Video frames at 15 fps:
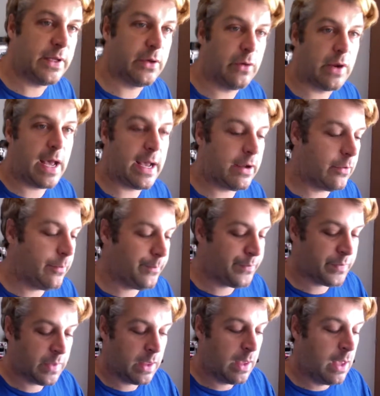good angle.
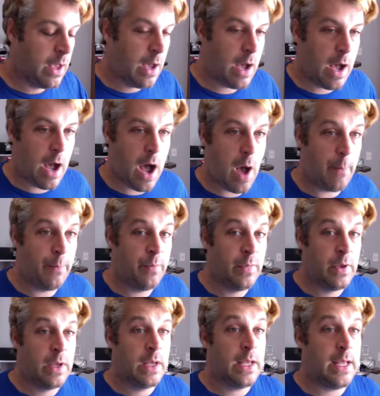
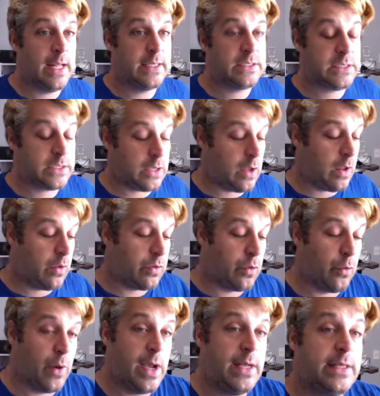The
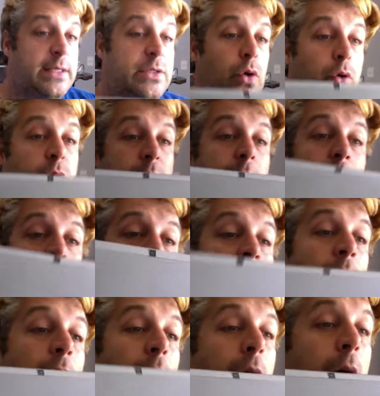weight is okay.
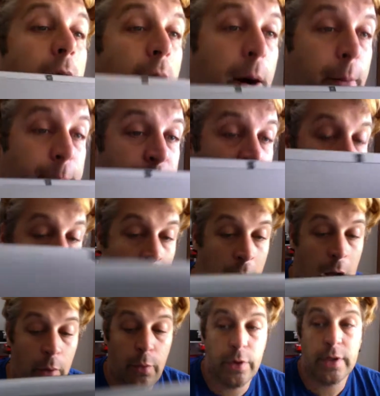
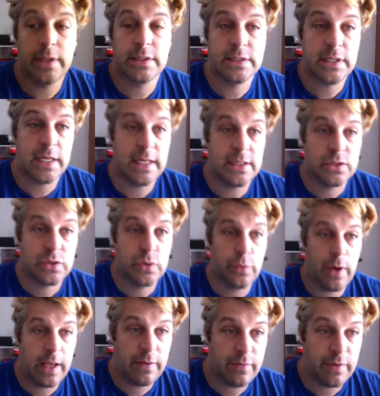I wouldn't say it's too
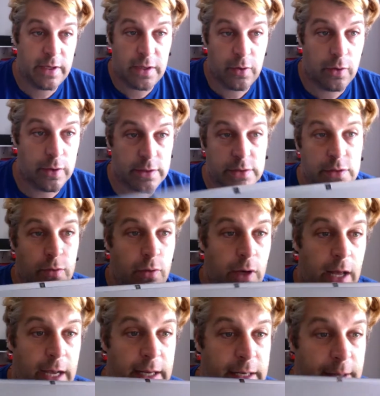heavy or it's too
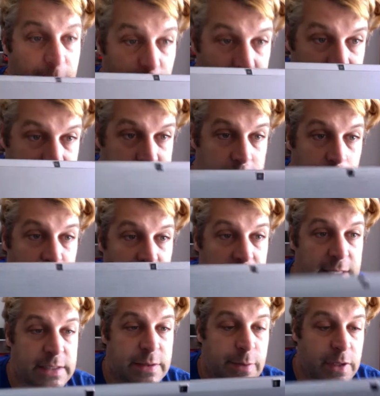light, but it's
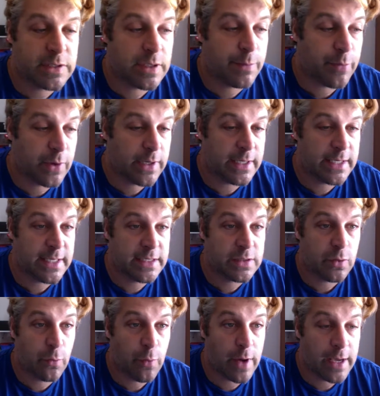a pretty
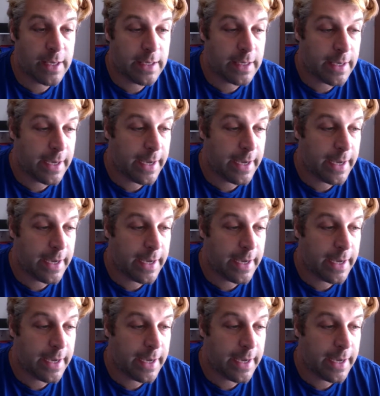decent weight.